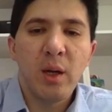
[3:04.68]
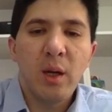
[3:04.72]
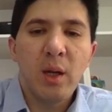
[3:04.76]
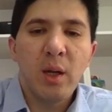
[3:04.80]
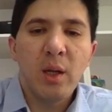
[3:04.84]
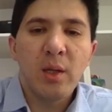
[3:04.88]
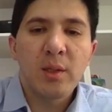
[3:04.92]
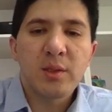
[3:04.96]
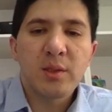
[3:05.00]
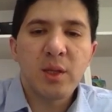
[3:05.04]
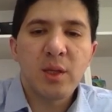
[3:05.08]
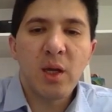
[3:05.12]

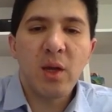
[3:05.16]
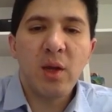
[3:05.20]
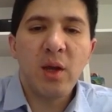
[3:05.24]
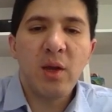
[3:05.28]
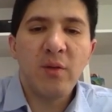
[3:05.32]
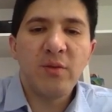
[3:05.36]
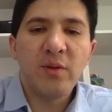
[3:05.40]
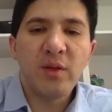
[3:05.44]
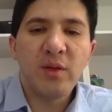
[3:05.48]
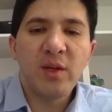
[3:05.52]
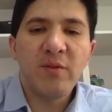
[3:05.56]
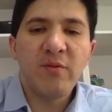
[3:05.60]
So
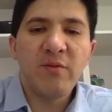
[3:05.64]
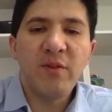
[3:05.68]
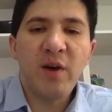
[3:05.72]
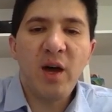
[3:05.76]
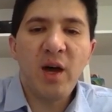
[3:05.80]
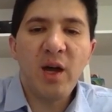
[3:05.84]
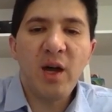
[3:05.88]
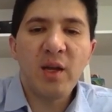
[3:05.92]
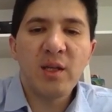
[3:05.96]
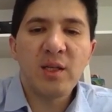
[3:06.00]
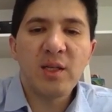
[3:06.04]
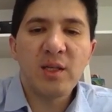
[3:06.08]
if you
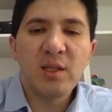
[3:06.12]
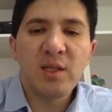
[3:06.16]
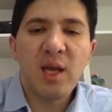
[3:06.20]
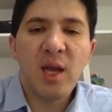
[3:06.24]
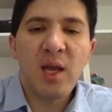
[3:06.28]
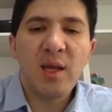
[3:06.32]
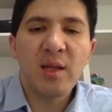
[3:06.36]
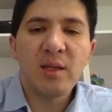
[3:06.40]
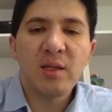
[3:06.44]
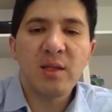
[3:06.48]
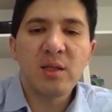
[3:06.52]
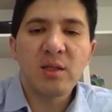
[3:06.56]
divide the
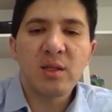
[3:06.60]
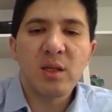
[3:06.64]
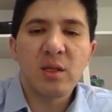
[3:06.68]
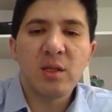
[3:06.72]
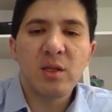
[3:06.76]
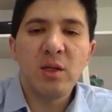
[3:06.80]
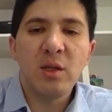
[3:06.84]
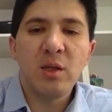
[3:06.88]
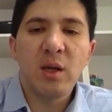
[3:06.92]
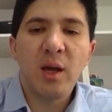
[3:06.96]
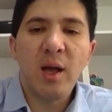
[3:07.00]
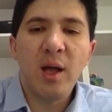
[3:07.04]
10 to the
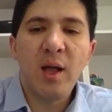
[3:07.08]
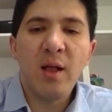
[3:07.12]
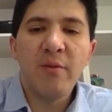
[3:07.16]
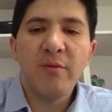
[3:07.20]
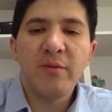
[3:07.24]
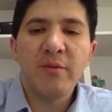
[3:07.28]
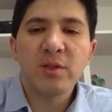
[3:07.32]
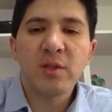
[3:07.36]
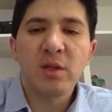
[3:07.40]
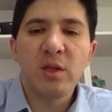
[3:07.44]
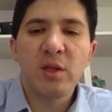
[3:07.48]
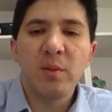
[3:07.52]
2.5,
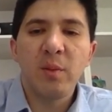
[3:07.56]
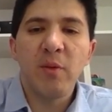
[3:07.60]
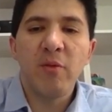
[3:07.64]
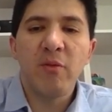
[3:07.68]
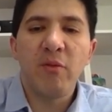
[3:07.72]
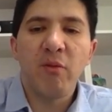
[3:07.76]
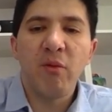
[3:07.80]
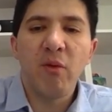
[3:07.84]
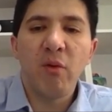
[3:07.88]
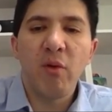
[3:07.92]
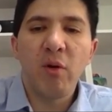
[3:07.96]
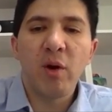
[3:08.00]
it's going to be
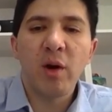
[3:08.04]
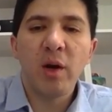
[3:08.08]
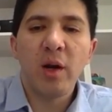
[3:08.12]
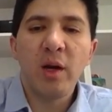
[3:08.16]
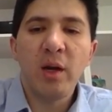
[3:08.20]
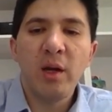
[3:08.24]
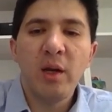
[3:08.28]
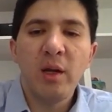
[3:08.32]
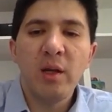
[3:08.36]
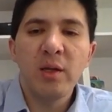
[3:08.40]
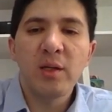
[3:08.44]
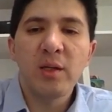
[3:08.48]

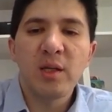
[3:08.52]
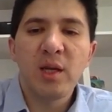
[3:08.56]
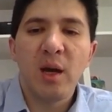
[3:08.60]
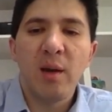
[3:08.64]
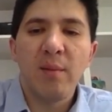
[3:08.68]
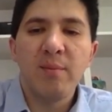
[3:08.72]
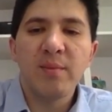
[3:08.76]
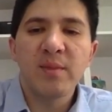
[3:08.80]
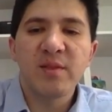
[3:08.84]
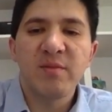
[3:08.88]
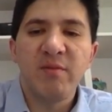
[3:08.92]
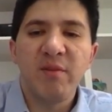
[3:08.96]
4
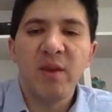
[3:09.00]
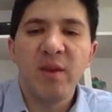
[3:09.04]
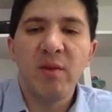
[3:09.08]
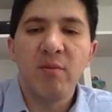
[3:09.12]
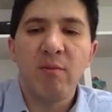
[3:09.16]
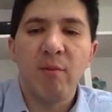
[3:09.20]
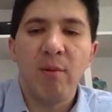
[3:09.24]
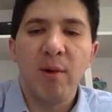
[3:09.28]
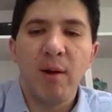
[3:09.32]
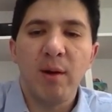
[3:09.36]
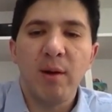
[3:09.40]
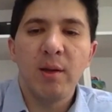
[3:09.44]
times
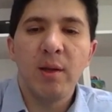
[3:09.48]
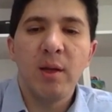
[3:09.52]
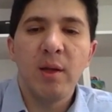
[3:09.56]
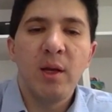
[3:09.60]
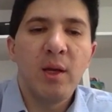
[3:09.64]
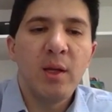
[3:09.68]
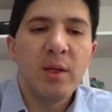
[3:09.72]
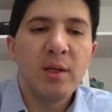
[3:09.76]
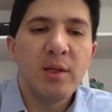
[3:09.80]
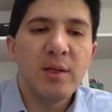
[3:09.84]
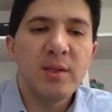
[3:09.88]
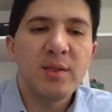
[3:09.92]
V1.
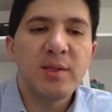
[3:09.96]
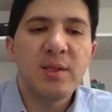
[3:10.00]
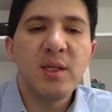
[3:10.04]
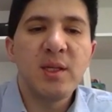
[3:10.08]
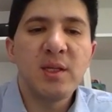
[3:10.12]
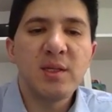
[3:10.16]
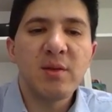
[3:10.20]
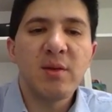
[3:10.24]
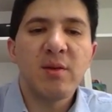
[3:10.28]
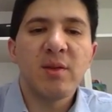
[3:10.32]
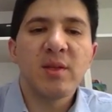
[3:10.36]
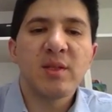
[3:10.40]
You see,
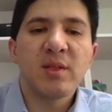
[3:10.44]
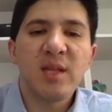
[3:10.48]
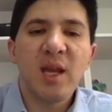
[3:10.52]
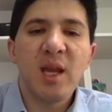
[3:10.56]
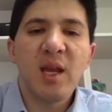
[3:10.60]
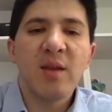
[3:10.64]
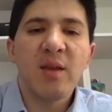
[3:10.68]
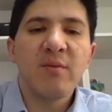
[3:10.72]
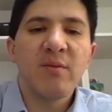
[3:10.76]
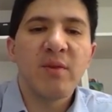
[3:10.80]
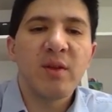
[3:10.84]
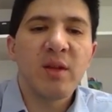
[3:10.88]
so the
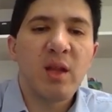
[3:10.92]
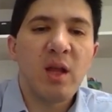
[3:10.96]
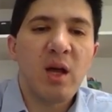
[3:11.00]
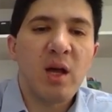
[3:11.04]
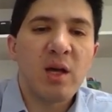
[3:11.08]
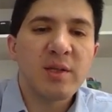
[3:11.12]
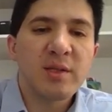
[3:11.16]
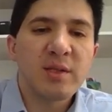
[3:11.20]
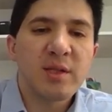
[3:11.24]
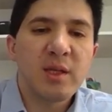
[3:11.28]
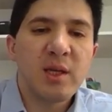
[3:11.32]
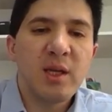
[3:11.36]
second
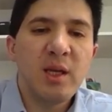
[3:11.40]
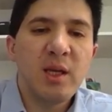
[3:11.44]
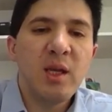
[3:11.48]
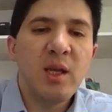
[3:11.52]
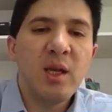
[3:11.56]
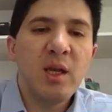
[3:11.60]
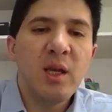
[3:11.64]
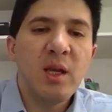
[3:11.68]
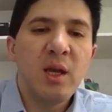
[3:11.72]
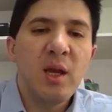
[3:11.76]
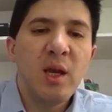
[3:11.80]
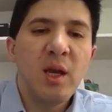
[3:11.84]

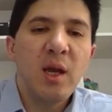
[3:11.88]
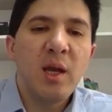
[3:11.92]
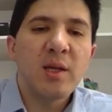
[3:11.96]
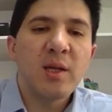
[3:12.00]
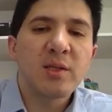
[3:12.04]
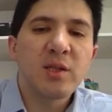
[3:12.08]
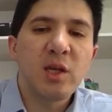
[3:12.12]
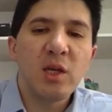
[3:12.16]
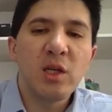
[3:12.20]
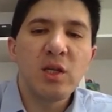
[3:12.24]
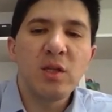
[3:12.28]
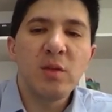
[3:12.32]
velocity is
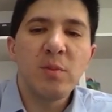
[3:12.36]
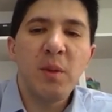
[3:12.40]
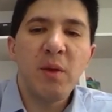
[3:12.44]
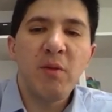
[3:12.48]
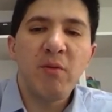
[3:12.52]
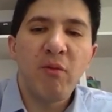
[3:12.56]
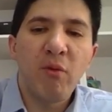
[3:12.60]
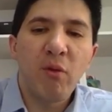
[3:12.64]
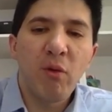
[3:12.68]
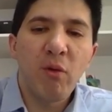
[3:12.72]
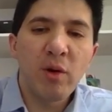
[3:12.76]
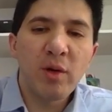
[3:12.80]
going to be
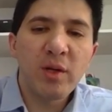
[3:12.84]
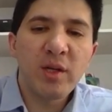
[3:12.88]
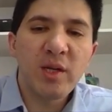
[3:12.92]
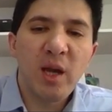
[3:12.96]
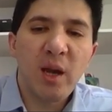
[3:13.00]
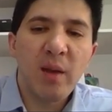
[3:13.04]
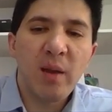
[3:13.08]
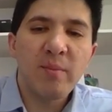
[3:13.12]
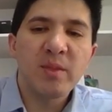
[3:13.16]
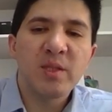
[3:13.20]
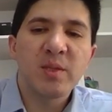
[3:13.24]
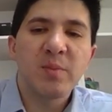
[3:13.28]
4
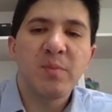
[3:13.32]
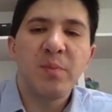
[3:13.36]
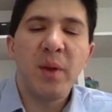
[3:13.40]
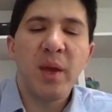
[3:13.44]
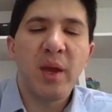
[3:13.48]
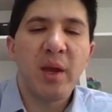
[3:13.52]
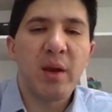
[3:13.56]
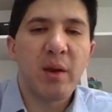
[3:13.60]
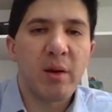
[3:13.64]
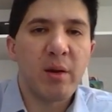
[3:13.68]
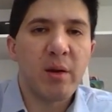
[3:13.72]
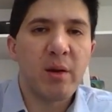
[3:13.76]
times
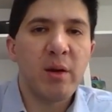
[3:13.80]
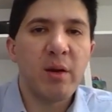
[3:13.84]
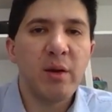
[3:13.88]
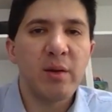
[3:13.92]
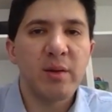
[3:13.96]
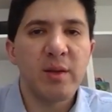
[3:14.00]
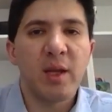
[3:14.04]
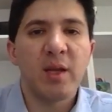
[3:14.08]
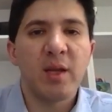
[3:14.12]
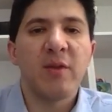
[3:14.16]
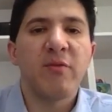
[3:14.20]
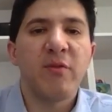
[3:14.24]
bigger
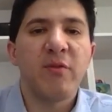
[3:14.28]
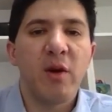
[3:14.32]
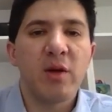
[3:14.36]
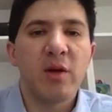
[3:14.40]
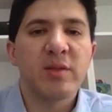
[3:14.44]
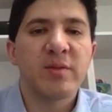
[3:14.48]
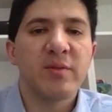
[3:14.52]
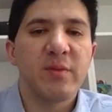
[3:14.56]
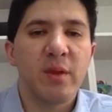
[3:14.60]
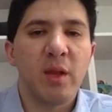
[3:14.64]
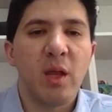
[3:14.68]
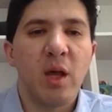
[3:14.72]
than the
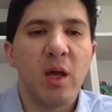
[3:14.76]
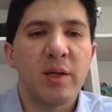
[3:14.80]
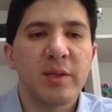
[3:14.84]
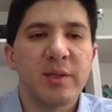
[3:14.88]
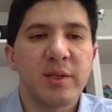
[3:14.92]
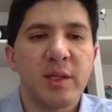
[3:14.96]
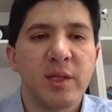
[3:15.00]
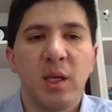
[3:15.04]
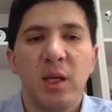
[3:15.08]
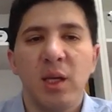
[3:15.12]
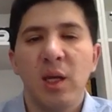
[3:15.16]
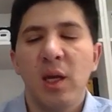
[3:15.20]
first velocity.